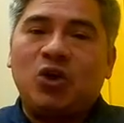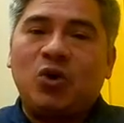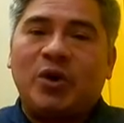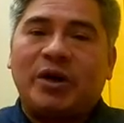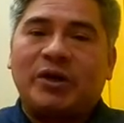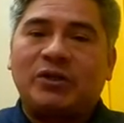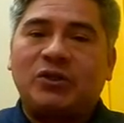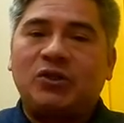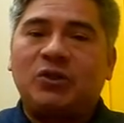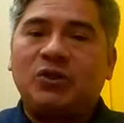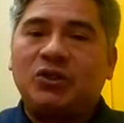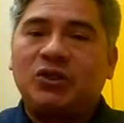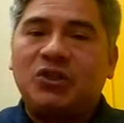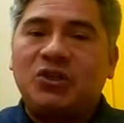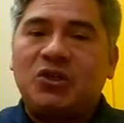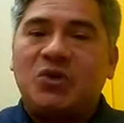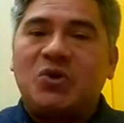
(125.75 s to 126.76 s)
you are so
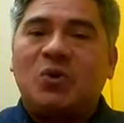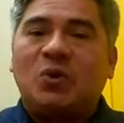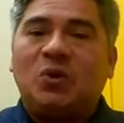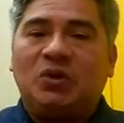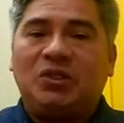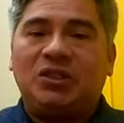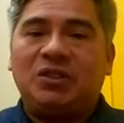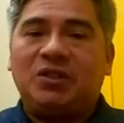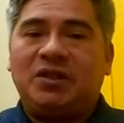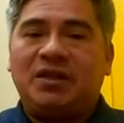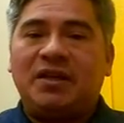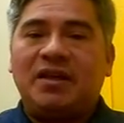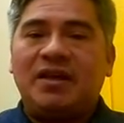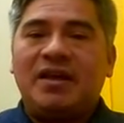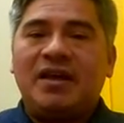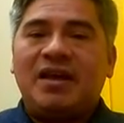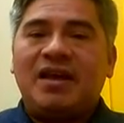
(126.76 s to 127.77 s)
tuned to the
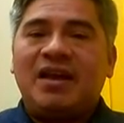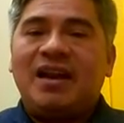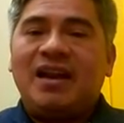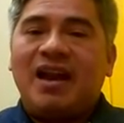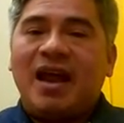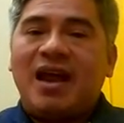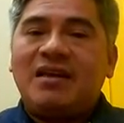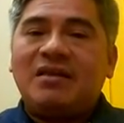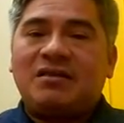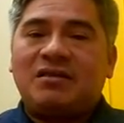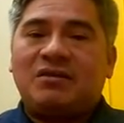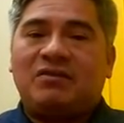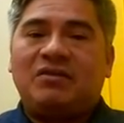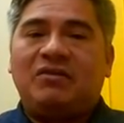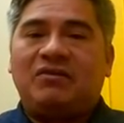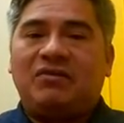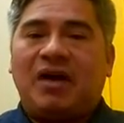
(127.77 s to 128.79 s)
length
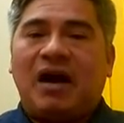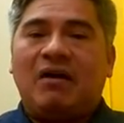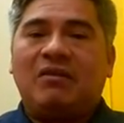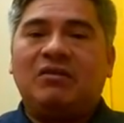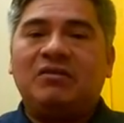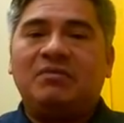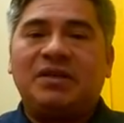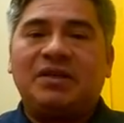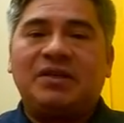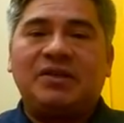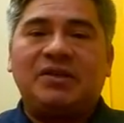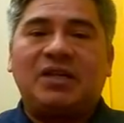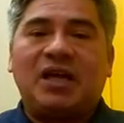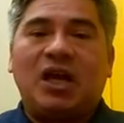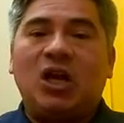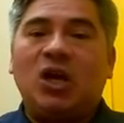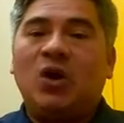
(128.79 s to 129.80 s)
of the vowel
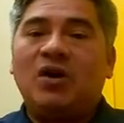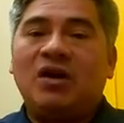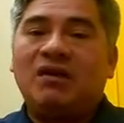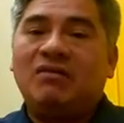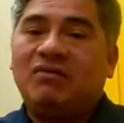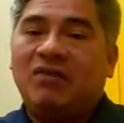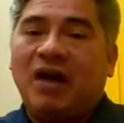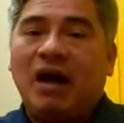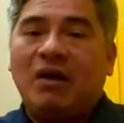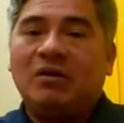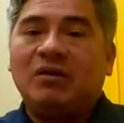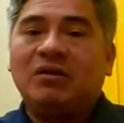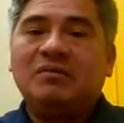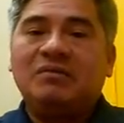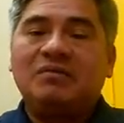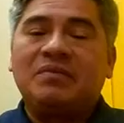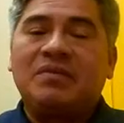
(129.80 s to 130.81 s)
because a longer vowel